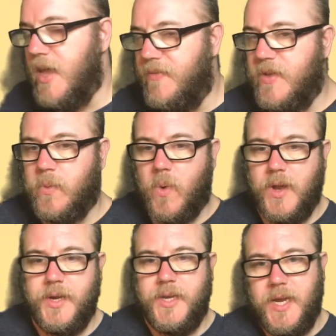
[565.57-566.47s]
have this
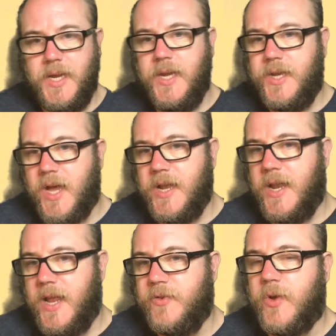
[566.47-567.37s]
one teeny tiny
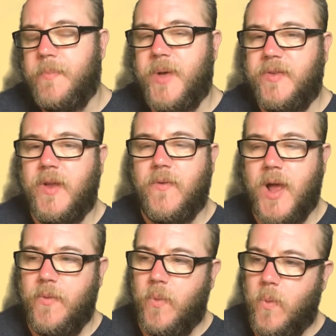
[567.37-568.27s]
electron buzzing
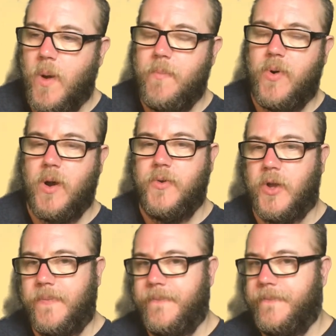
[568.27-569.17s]
around 1
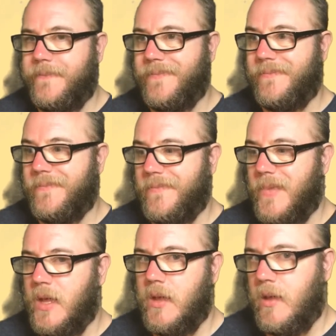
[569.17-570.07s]
proton.
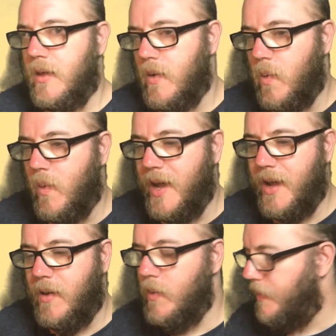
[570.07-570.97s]

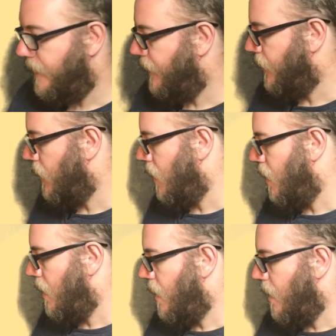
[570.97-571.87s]
Wow.
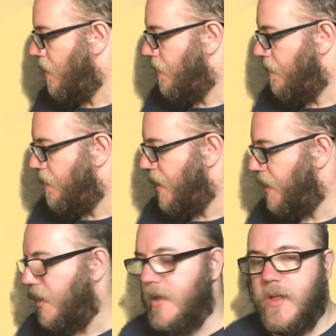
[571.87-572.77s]

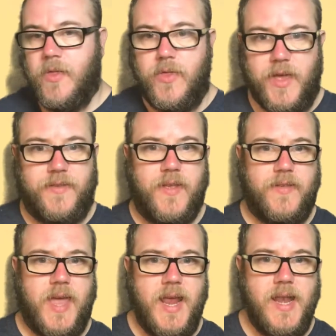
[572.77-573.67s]
But this is
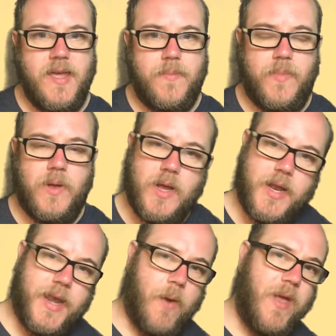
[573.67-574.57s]
helium.
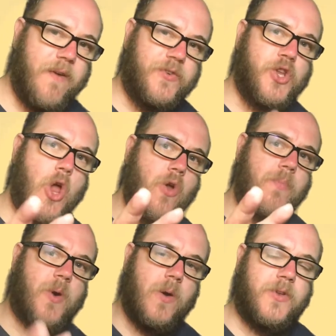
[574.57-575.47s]
Now we have 2
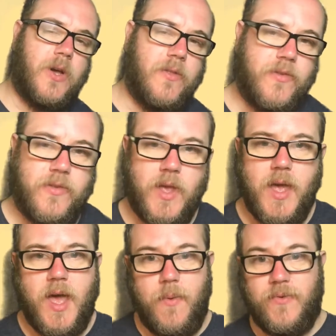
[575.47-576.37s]
protons.
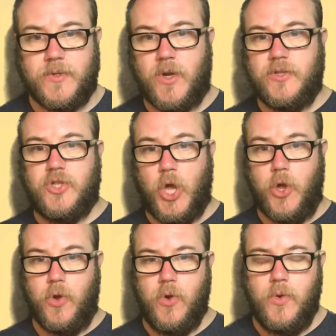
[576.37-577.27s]
And we've also got
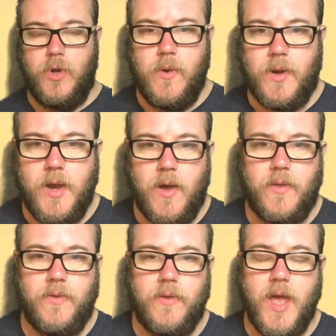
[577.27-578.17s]
2
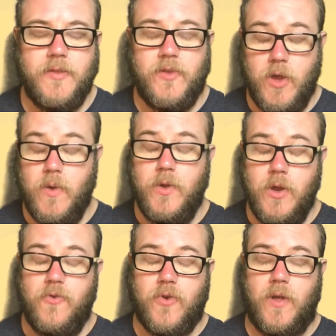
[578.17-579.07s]

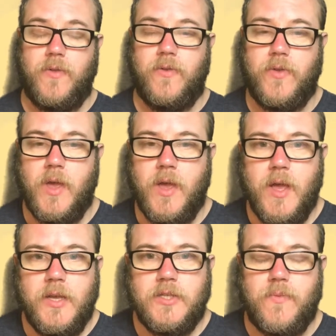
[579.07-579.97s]
neutrons
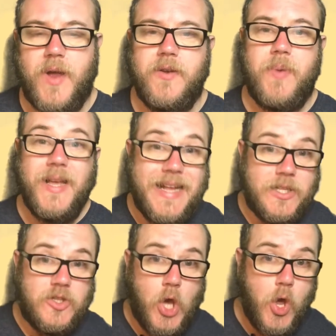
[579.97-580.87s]
surrounded by
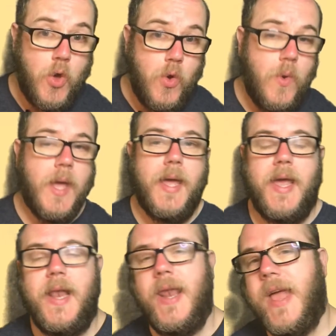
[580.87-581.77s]
2
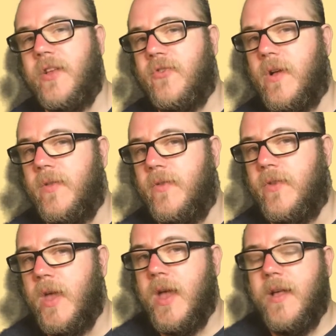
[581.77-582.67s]
electrons.
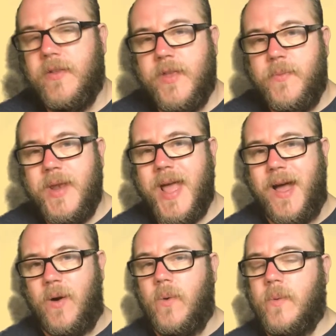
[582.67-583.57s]
So
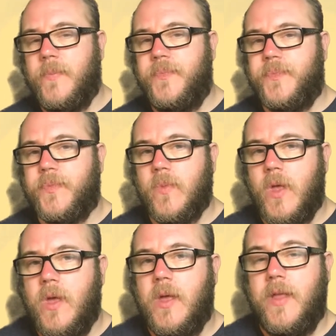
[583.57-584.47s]
now
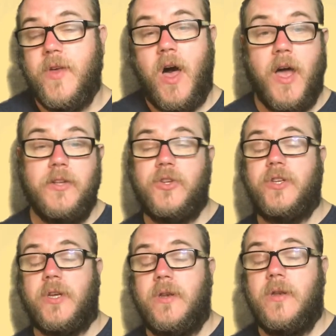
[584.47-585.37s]
in the
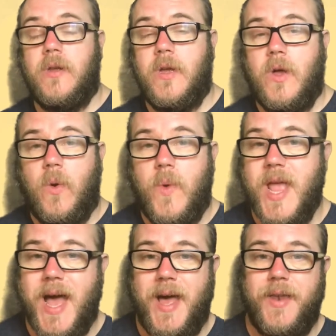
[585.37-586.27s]
hydrogen we
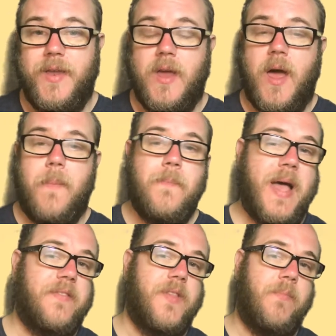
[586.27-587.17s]
had a
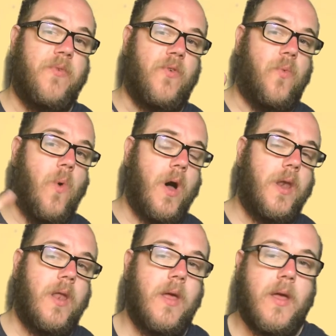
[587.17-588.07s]
mass number of
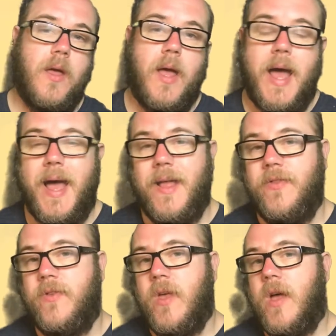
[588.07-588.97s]
1
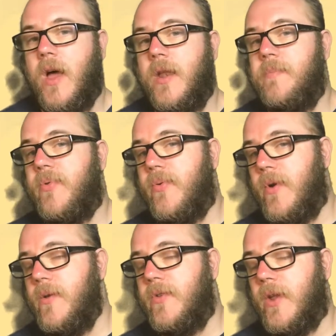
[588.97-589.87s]
and a
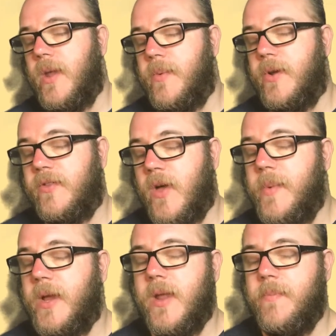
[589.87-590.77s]
proton number, an
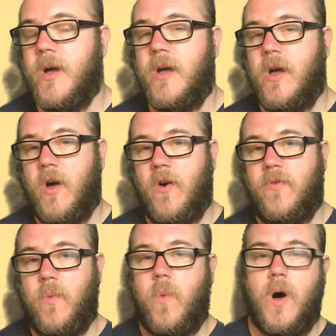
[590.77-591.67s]
atomic number
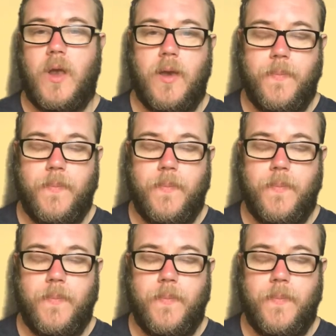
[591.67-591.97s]
of 1.